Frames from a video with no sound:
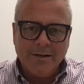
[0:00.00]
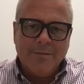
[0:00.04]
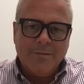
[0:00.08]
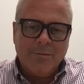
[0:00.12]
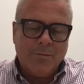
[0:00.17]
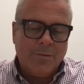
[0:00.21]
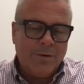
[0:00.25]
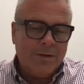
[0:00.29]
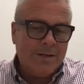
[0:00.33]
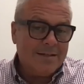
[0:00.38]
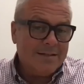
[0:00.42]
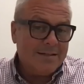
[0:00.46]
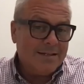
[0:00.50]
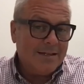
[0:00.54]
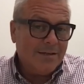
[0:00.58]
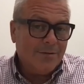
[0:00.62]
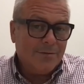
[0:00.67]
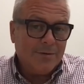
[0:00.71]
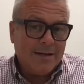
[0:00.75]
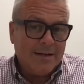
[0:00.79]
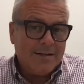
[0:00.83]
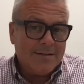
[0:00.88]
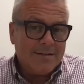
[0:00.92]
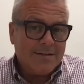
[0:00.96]
we see
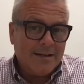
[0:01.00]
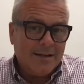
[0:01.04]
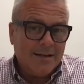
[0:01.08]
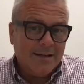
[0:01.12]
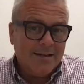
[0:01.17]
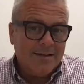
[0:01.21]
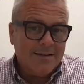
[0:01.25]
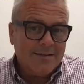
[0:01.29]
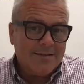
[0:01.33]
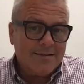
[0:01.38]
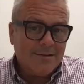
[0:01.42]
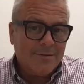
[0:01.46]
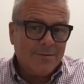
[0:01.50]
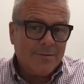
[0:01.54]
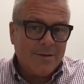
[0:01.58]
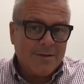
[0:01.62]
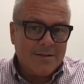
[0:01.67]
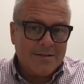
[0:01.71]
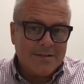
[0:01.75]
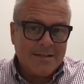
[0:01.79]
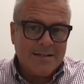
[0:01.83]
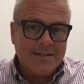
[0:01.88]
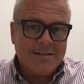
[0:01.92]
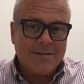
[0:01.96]
great signs and we
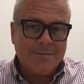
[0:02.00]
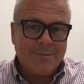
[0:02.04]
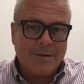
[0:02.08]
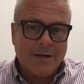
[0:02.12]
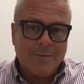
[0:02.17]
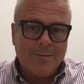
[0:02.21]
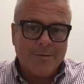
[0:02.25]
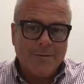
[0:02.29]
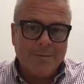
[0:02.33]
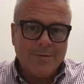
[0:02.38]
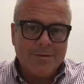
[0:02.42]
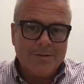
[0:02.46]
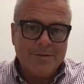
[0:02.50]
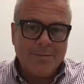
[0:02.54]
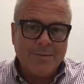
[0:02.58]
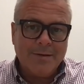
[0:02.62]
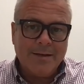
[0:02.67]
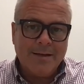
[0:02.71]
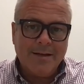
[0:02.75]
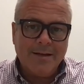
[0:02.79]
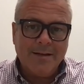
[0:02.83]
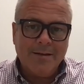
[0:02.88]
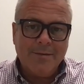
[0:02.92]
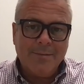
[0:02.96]
see some optimism
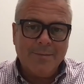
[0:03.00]
ahead,